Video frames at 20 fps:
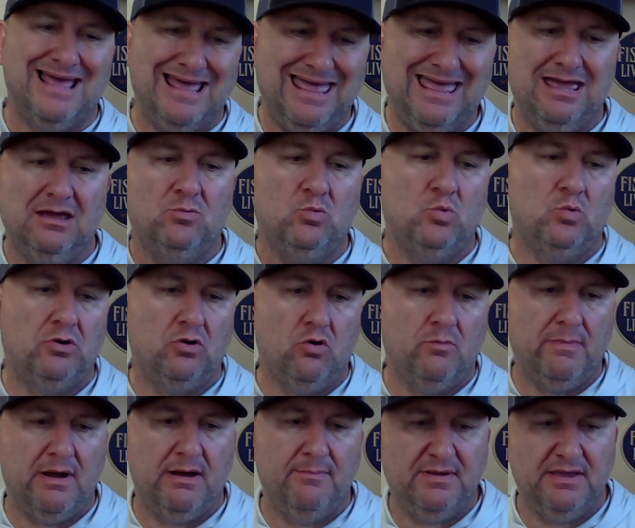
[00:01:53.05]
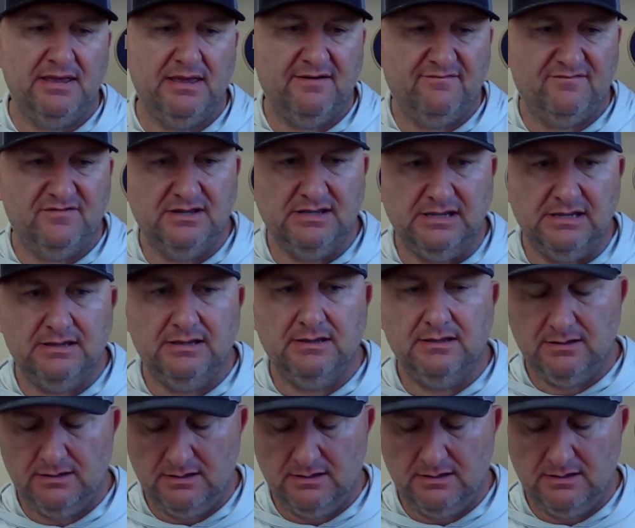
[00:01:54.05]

and one on my PFD.